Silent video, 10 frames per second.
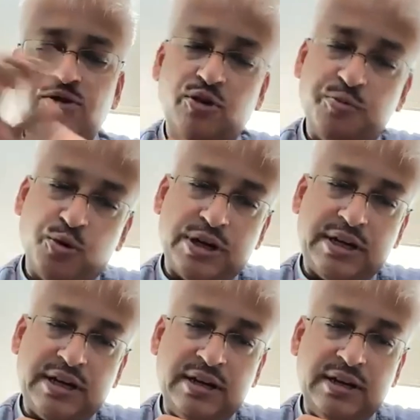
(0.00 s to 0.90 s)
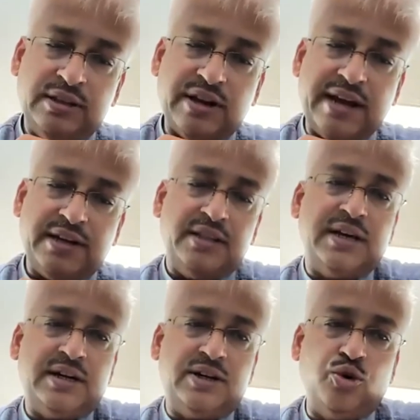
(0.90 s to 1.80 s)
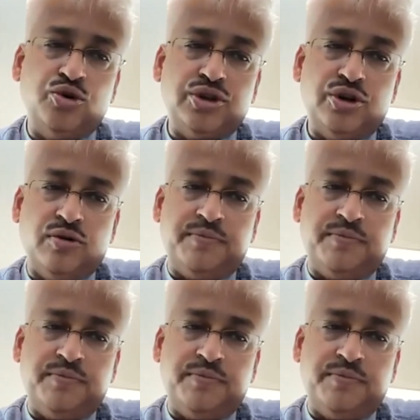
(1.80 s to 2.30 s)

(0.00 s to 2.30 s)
you have to put it in the right, in that those,